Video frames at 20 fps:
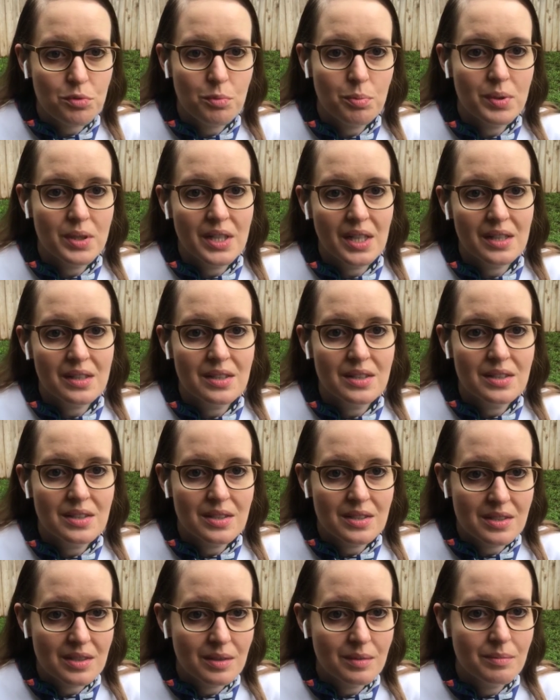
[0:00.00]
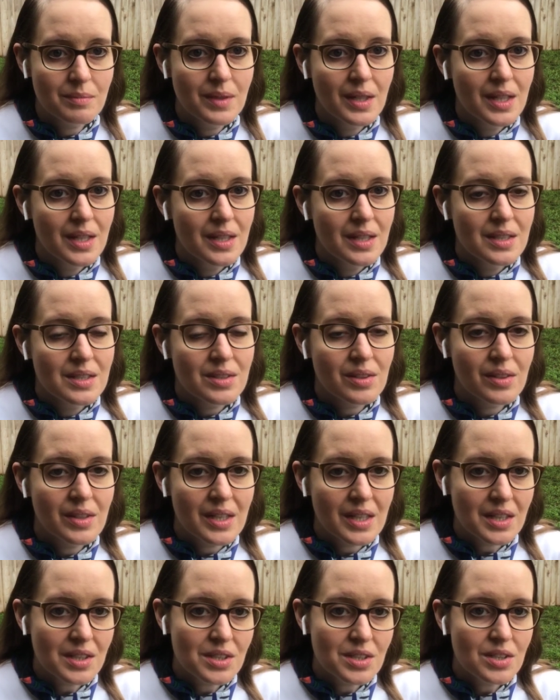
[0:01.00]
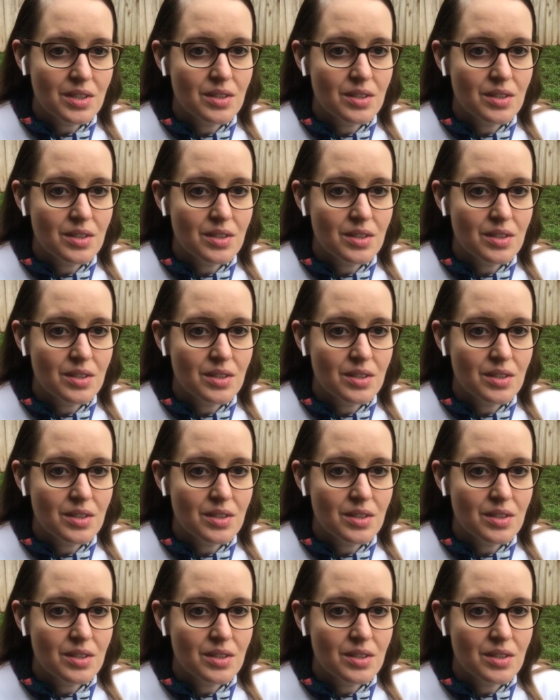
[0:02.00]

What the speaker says: protected system so they can